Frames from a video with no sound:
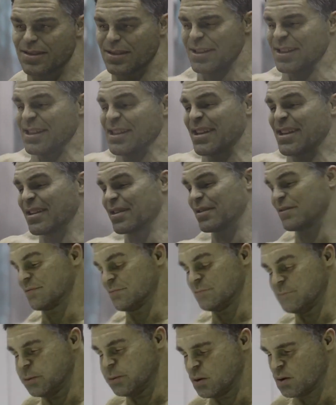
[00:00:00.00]
his
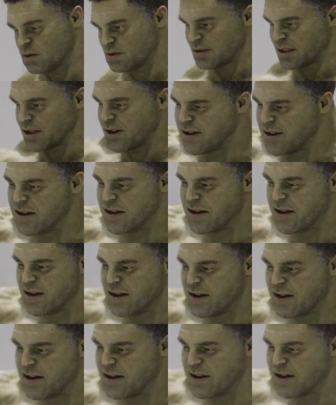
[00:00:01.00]
more
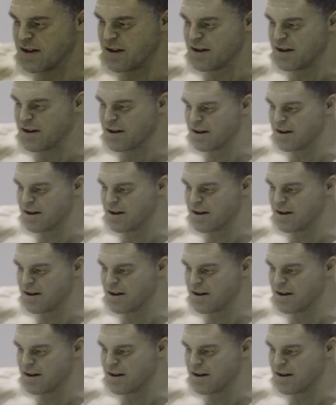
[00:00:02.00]
aggressive side